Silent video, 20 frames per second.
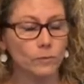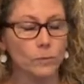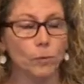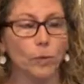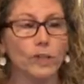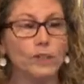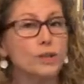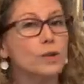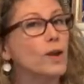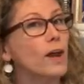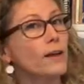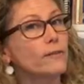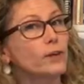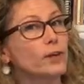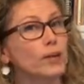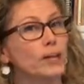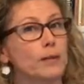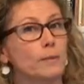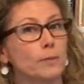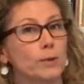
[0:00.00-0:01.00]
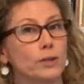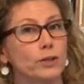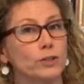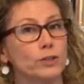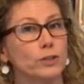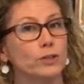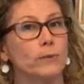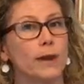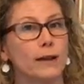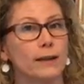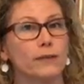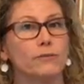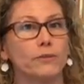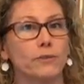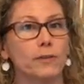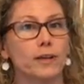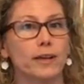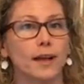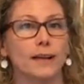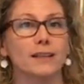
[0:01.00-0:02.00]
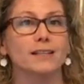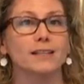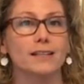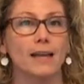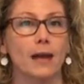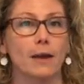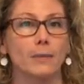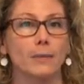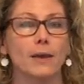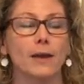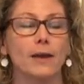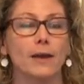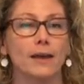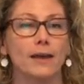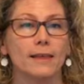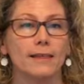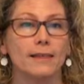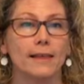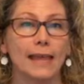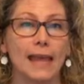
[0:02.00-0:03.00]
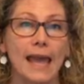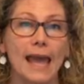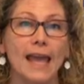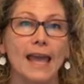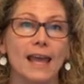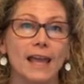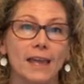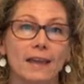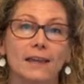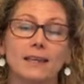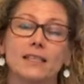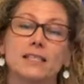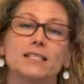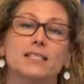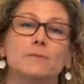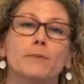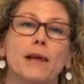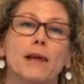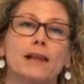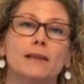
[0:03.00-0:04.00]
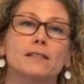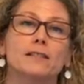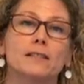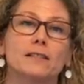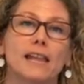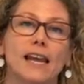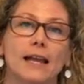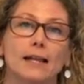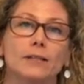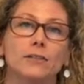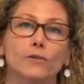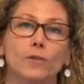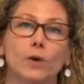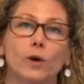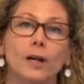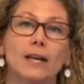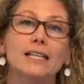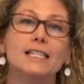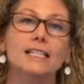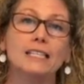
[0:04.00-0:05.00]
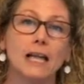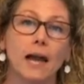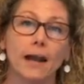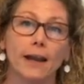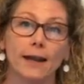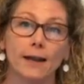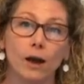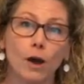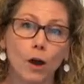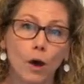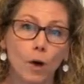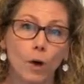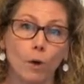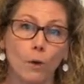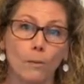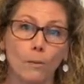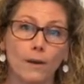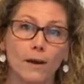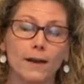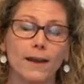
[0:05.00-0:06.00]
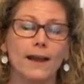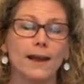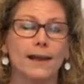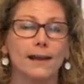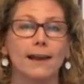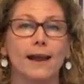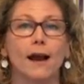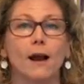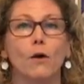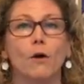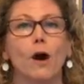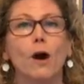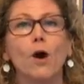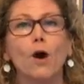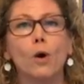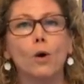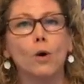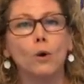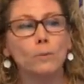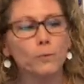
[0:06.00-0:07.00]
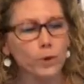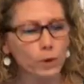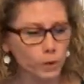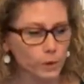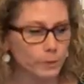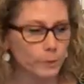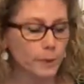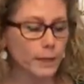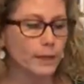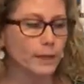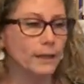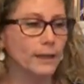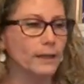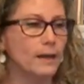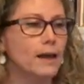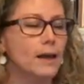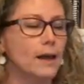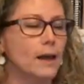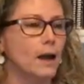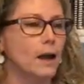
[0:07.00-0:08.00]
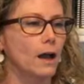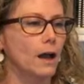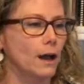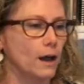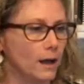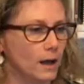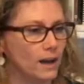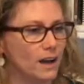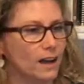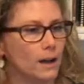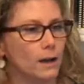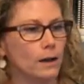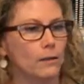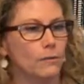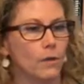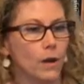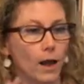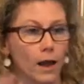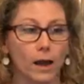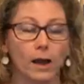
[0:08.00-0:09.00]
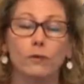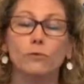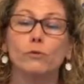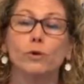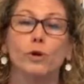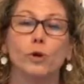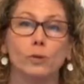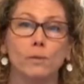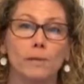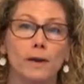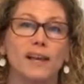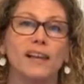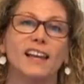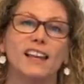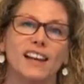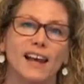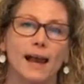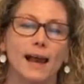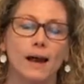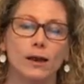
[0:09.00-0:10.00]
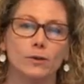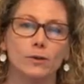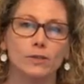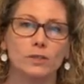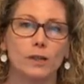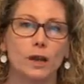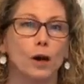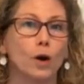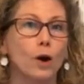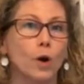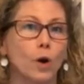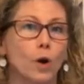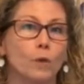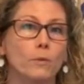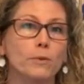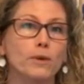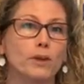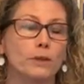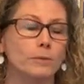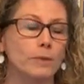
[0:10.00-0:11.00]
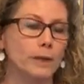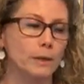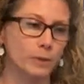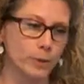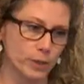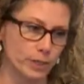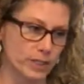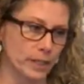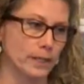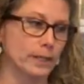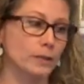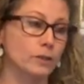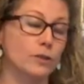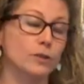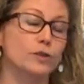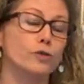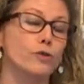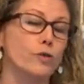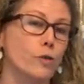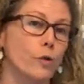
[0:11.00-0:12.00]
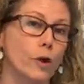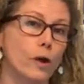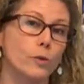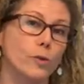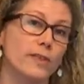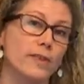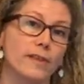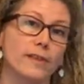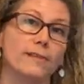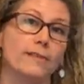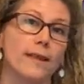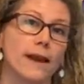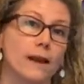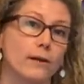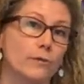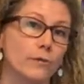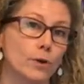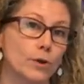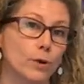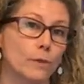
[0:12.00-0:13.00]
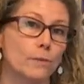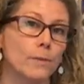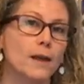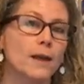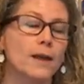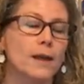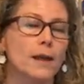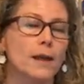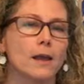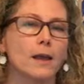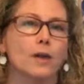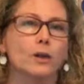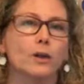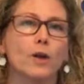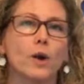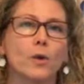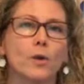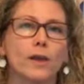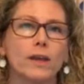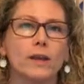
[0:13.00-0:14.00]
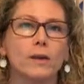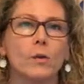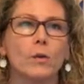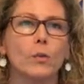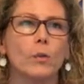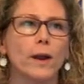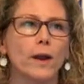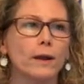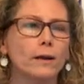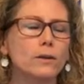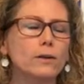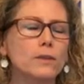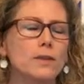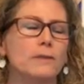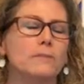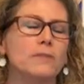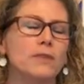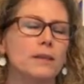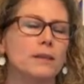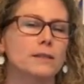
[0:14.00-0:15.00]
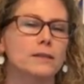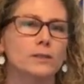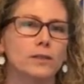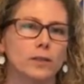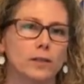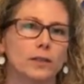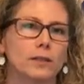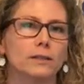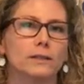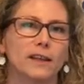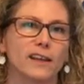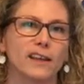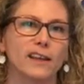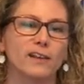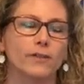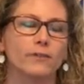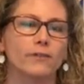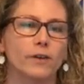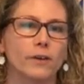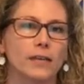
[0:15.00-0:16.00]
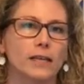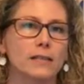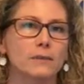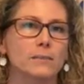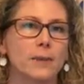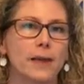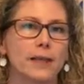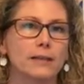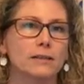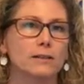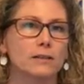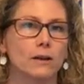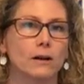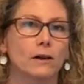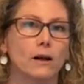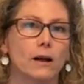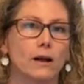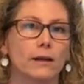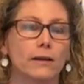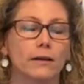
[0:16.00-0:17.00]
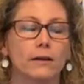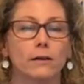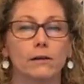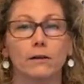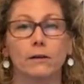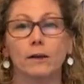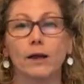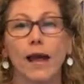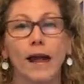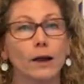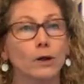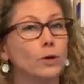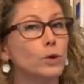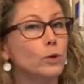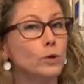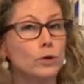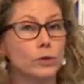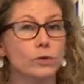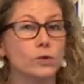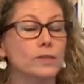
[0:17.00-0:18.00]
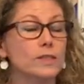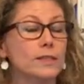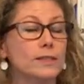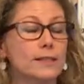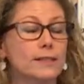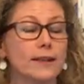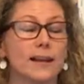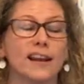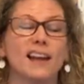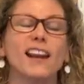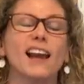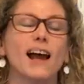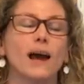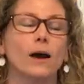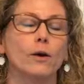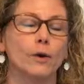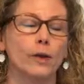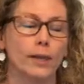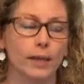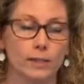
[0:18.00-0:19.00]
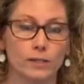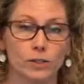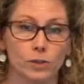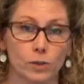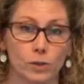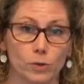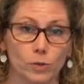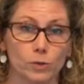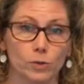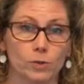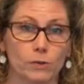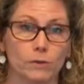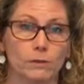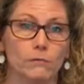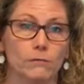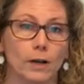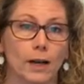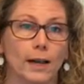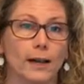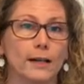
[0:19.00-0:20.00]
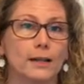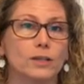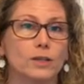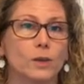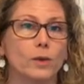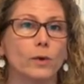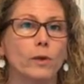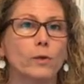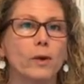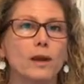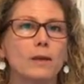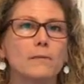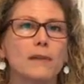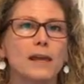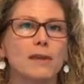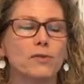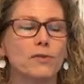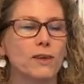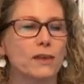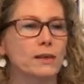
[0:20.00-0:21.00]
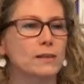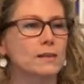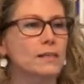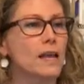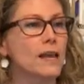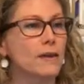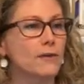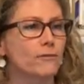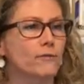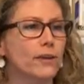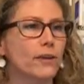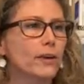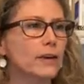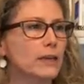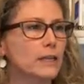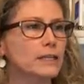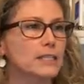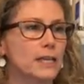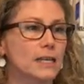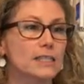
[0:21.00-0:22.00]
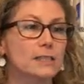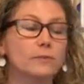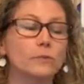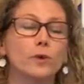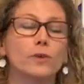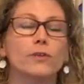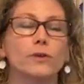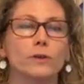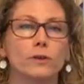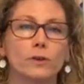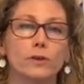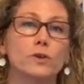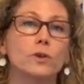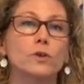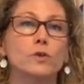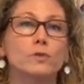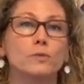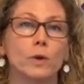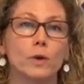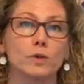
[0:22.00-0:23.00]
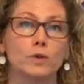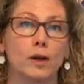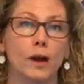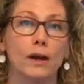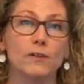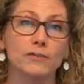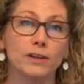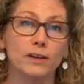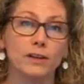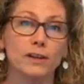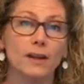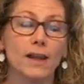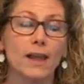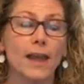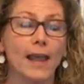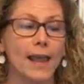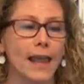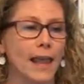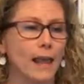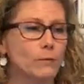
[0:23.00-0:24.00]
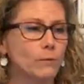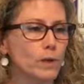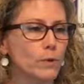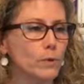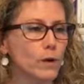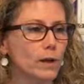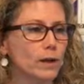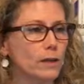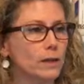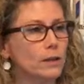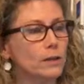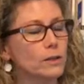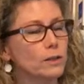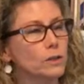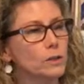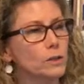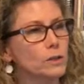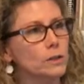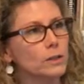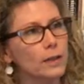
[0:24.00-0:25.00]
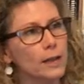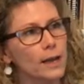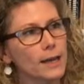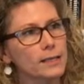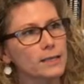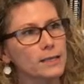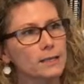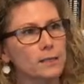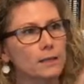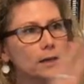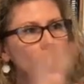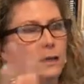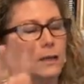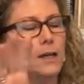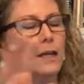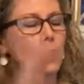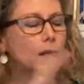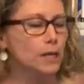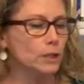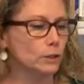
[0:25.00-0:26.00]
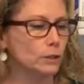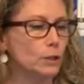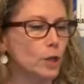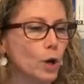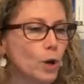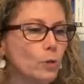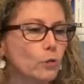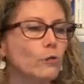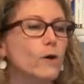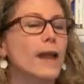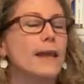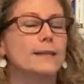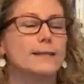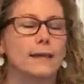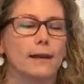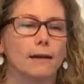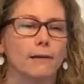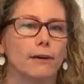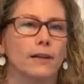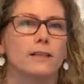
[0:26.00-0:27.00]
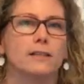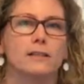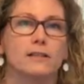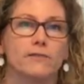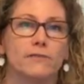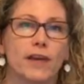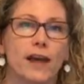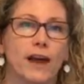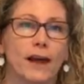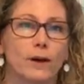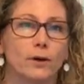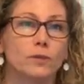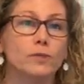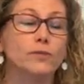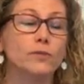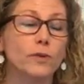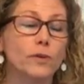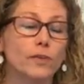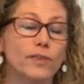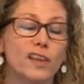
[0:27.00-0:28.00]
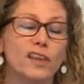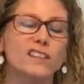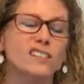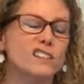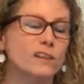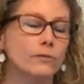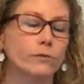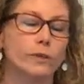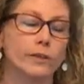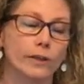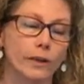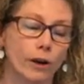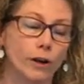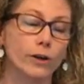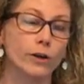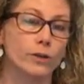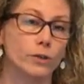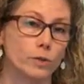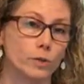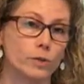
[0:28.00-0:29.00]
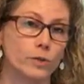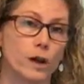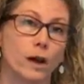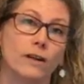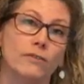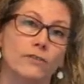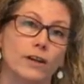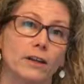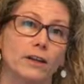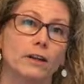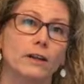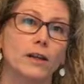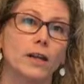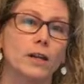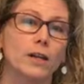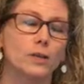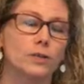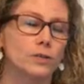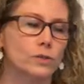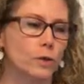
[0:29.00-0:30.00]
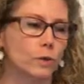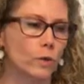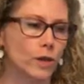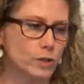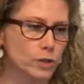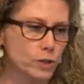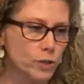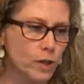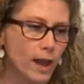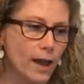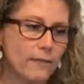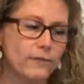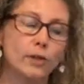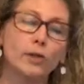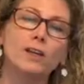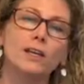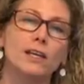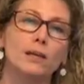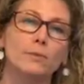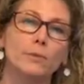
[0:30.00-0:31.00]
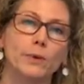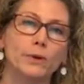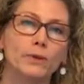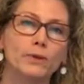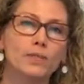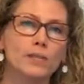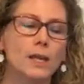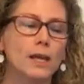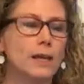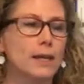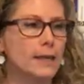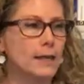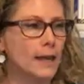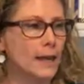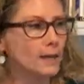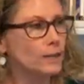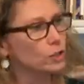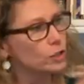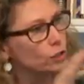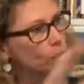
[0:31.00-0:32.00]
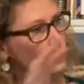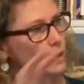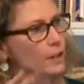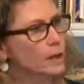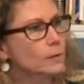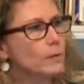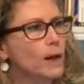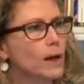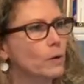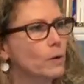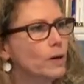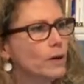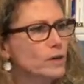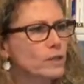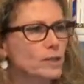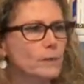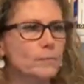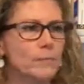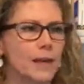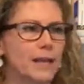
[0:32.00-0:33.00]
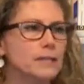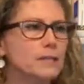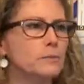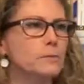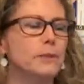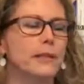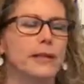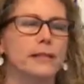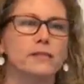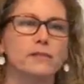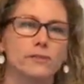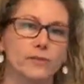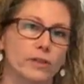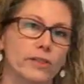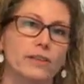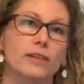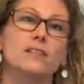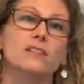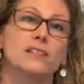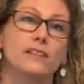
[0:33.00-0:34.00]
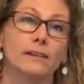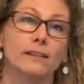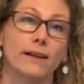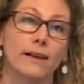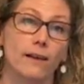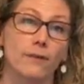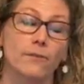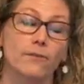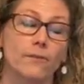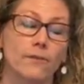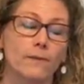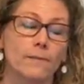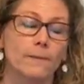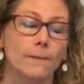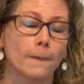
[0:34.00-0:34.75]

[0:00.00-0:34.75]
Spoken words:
Once you have your keepers, you're ready for the next step. The A in SPACE stands for assign a home. Now, a home could be a room in a house. A home could be a particular drawer within that room. Knowing where something is going to live is based on who uses it and how it gets used, right? So we want to make things very accessible that you use most often, and we want to utilize the low rent areas of the house for things that really aren't used often. So once you have your keepers, next you think about where's the best place for this to live.